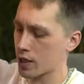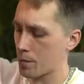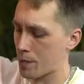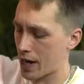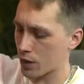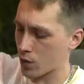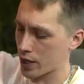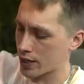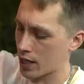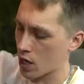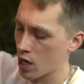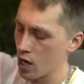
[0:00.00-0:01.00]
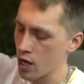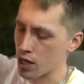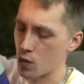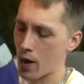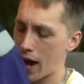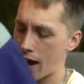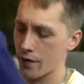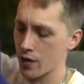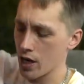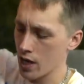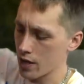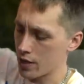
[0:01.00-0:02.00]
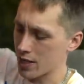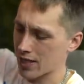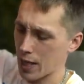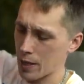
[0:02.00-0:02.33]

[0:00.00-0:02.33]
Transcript: on the back right there. You have this